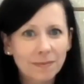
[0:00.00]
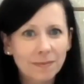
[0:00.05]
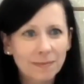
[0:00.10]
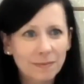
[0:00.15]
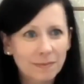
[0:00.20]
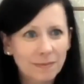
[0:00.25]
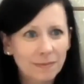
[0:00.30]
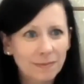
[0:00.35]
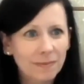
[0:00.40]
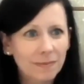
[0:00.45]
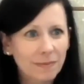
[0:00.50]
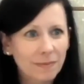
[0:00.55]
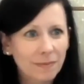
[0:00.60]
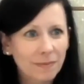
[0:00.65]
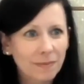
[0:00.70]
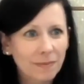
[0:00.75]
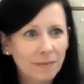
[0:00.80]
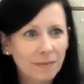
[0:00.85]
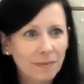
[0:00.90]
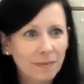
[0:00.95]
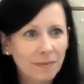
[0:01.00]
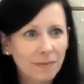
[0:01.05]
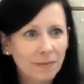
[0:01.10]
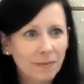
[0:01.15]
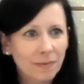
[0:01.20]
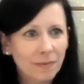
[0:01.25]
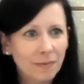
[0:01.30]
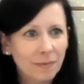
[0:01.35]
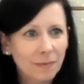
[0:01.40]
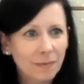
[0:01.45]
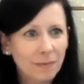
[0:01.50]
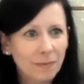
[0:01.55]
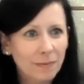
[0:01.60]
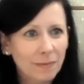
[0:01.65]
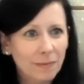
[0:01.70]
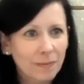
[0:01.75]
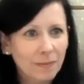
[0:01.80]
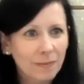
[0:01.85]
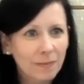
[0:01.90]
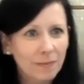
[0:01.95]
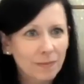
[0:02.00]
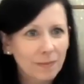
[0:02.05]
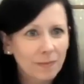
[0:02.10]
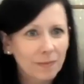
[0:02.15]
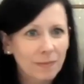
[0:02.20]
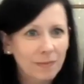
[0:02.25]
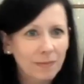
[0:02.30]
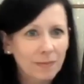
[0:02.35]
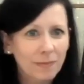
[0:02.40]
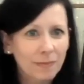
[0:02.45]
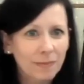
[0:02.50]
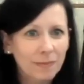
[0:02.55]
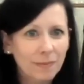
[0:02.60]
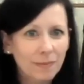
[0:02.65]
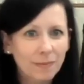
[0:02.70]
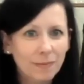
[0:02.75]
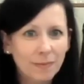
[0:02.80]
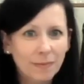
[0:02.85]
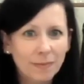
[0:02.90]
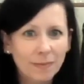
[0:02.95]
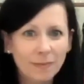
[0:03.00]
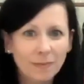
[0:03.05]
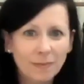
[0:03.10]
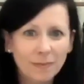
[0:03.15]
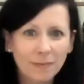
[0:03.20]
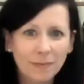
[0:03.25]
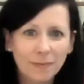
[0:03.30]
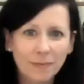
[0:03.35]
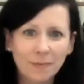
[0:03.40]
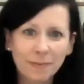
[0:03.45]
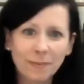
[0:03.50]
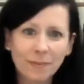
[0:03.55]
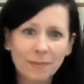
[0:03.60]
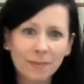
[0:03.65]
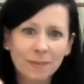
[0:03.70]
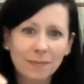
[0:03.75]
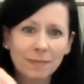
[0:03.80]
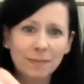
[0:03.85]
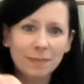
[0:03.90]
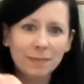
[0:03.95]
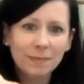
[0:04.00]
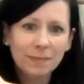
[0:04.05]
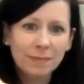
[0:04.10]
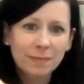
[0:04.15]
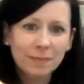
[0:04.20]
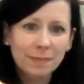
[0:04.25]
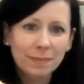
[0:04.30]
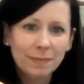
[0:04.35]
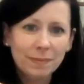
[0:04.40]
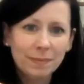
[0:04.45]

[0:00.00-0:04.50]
No words are spoken by the person on screen.